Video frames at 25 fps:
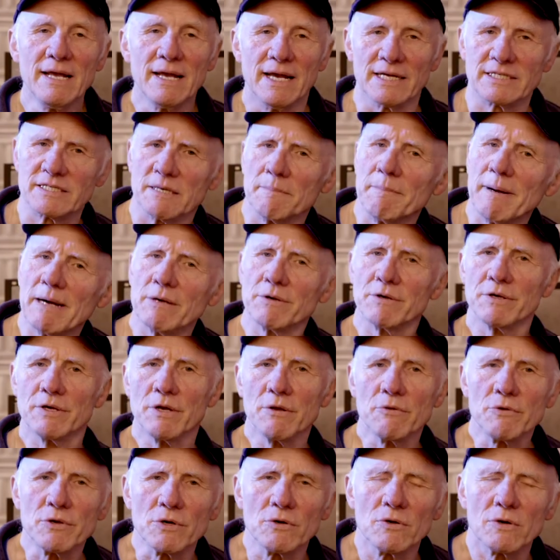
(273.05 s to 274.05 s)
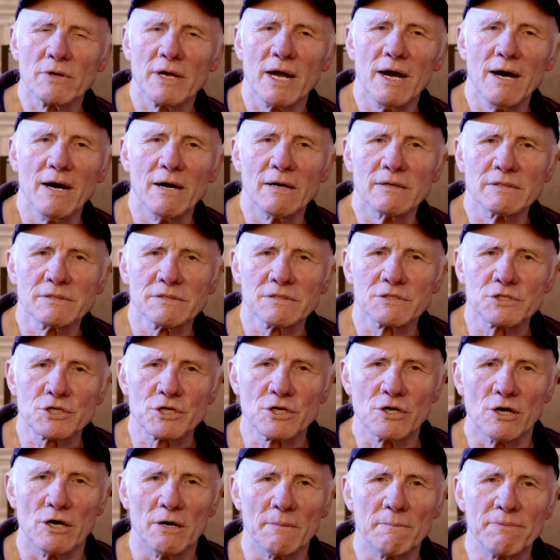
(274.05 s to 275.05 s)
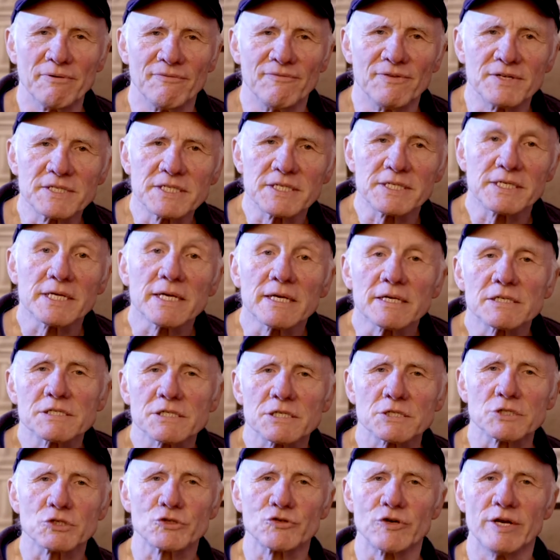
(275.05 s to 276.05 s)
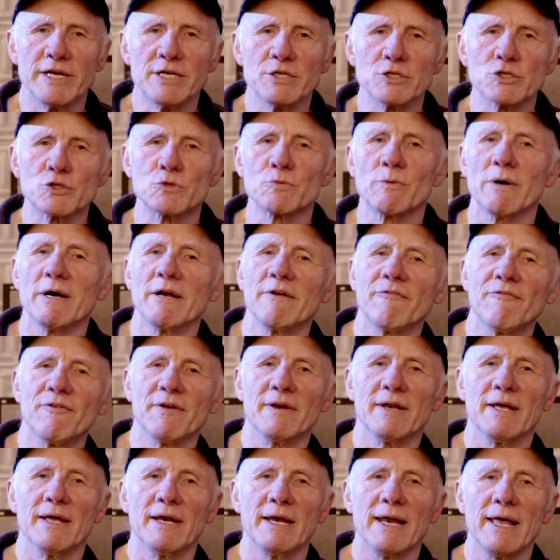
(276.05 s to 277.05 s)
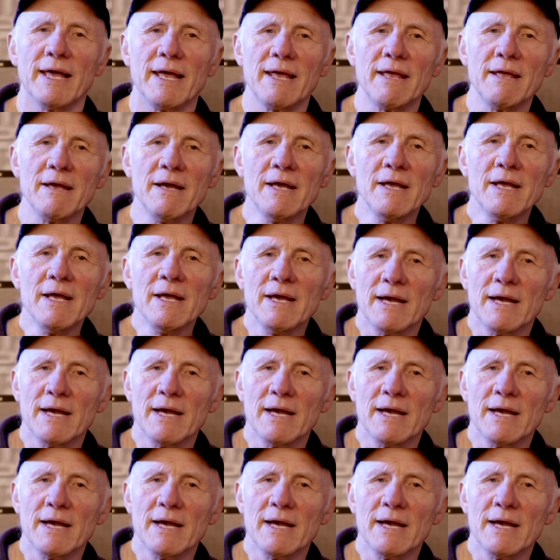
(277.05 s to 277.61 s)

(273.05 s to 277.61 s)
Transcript: it's about a New York hardened cop visiting his estranged wife in L.A.